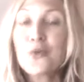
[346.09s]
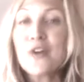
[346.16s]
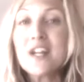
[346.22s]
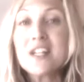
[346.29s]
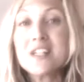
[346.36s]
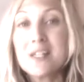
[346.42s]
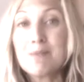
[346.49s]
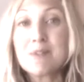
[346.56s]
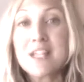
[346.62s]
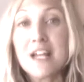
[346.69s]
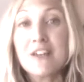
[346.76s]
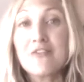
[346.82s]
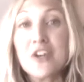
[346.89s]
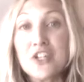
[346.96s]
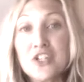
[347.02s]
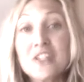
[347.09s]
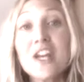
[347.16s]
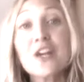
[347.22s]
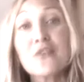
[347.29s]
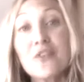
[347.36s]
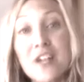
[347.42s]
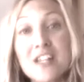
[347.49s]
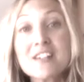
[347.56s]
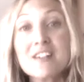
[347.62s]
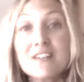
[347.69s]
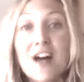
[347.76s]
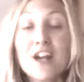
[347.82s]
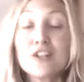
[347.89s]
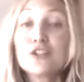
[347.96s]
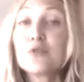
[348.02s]
create a deep salivation that creates a
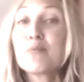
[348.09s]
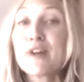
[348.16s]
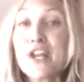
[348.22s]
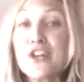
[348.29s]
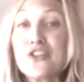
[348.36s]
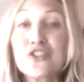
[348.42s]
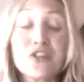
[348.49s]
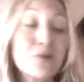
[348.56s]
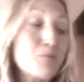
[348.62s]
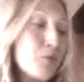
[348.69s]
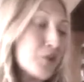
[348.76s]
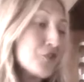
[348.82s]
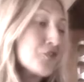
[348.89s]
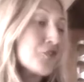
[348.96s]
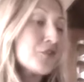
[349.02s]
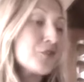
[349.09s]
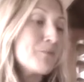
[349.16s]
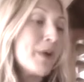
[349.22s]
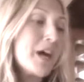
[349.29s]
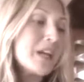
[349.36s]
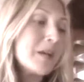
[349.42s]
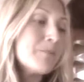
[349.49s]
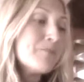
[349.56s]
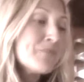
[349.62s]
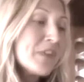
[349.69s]
lot of lubrication and moisture in your body.